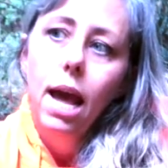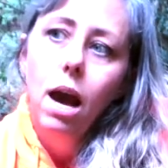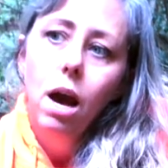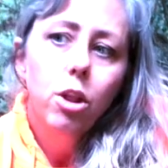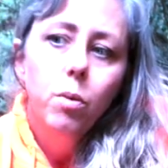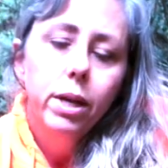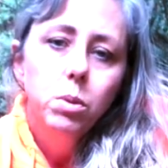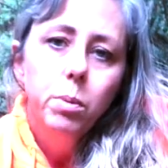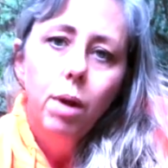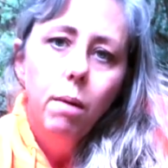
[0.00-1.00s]
Otherwise,
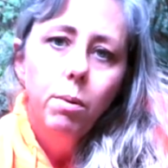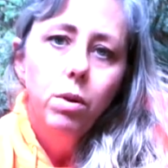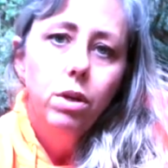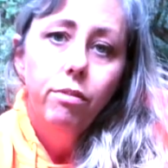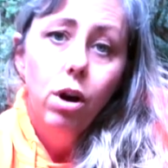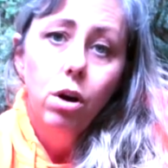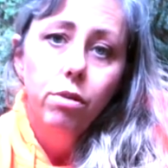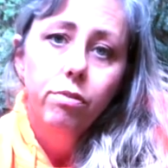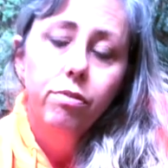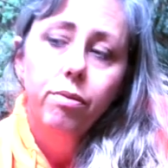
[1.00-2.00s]
we probably wouldn't
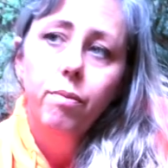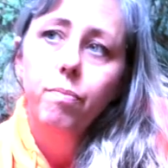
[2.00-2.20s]
evolve.